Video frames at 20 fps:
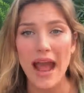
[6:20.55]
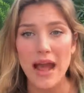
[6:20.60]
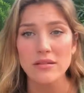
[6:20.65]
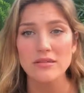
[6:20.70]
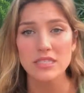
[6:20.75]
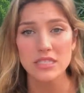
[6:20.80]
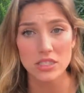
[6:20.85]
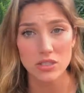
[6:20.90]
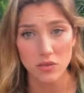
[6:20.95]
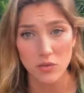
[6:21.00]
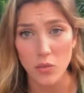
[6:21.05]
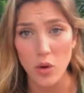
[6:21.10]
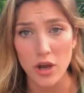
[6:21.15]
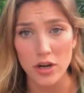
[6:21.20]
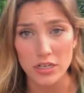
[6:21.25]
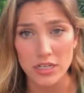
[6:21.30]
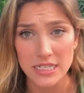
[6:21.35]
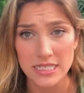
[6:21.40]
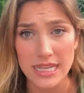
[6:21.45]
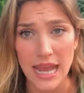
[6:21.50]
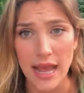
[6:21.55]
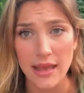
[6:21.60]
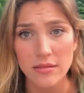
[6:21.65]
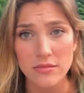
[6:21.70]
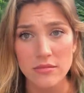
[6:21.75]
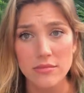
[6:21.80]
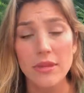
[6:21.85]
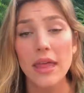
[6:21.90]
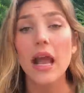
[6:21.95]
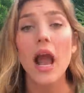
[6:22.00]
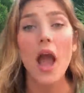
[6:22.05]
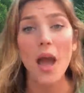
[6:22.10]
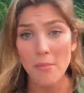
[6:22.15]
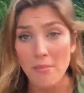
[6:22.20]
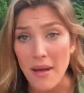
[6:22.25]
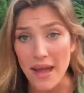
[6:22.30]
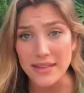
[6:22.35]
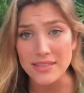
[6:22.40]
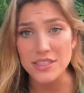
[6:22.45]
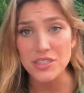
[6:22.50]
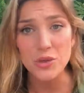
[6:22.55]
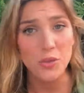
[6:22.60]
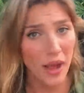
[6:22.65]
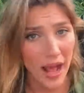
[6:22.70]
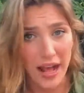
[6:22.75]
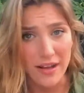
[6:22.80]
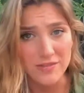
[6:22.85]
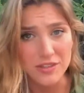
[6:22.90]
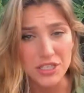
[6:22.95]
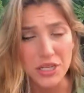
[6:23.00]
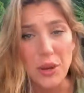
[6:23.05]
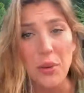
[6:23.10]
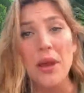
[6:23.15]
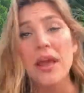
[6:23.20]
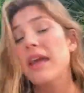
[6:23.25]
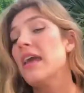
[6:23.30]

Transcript: ounces of water a day. Like a must, you have to.